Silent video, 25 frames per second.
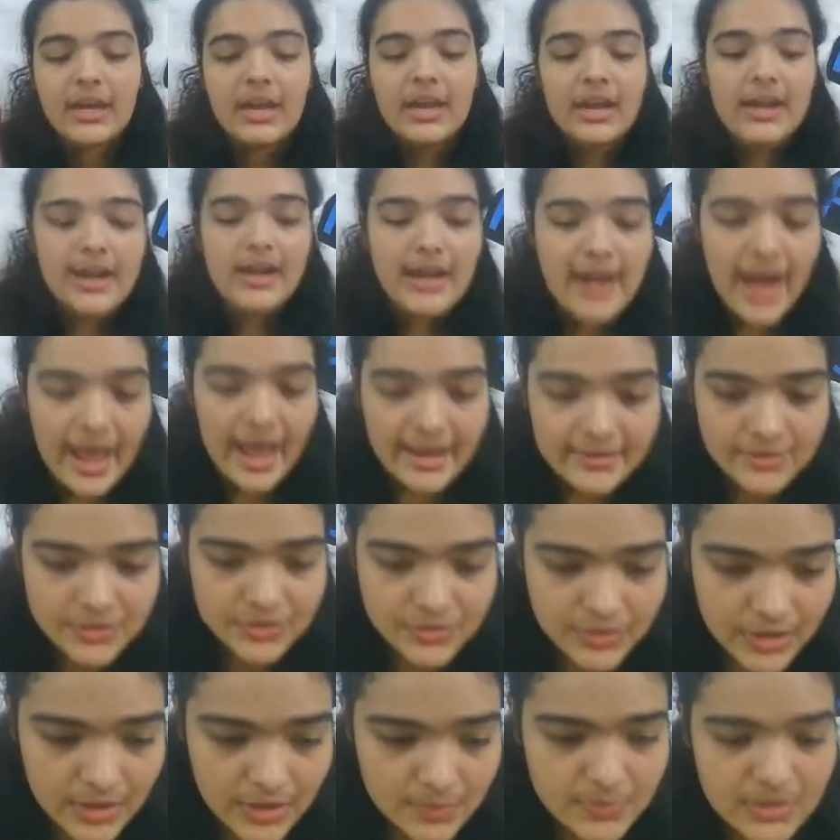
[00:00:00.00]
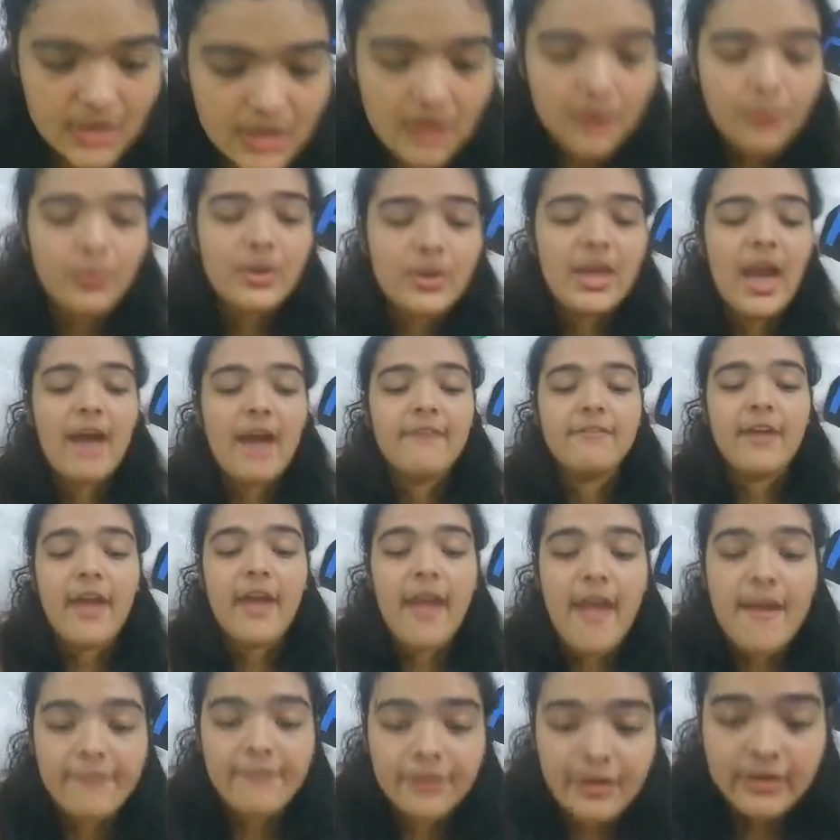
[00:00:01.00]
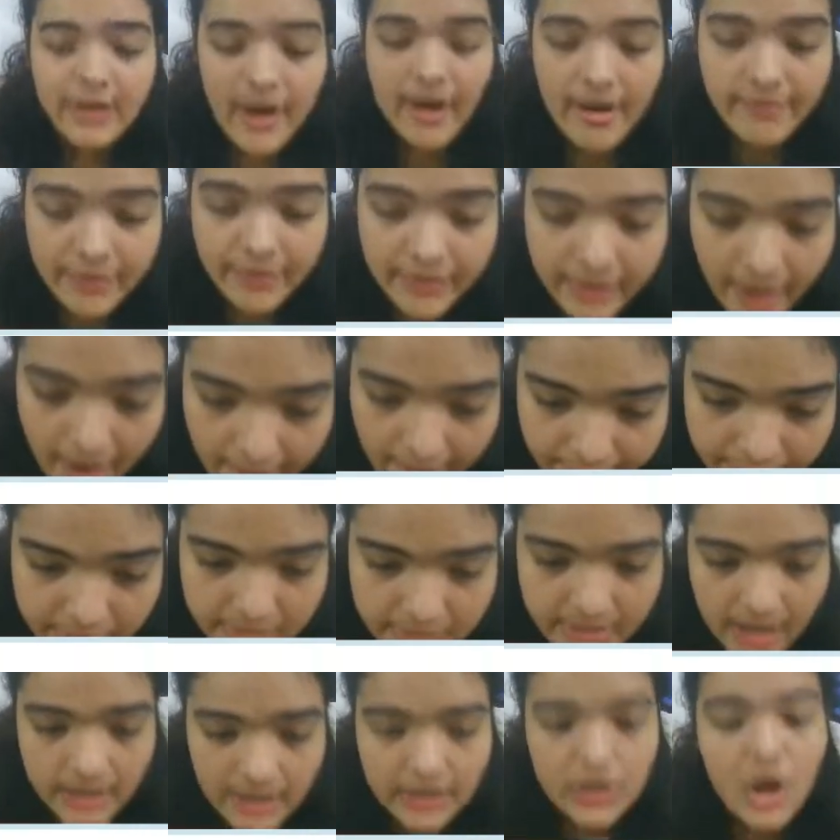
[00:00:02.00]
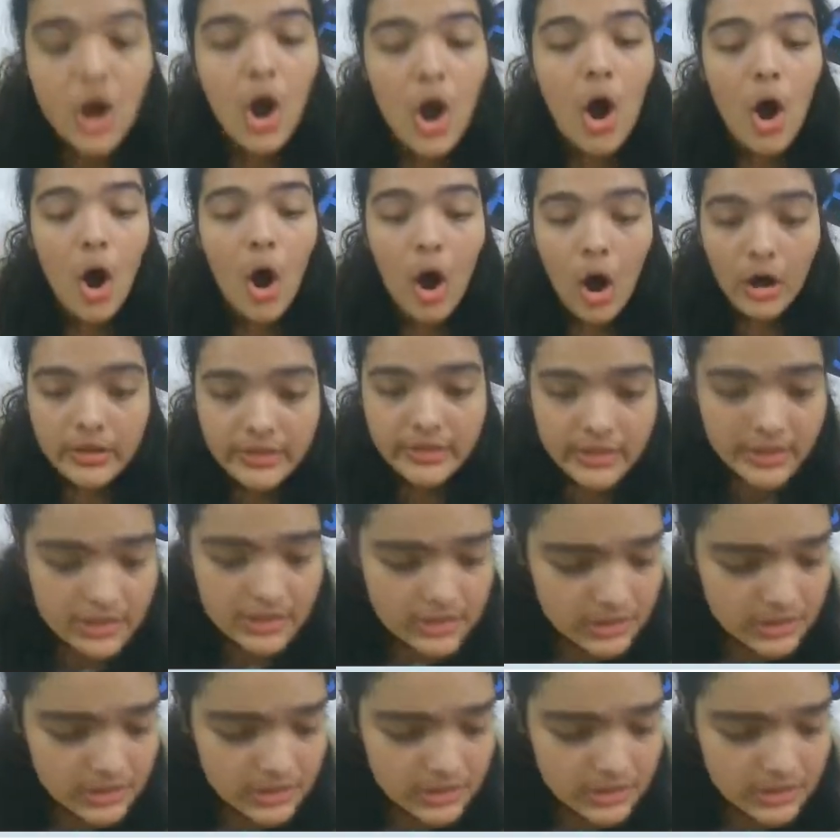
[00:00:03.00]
live streams we have ever done on this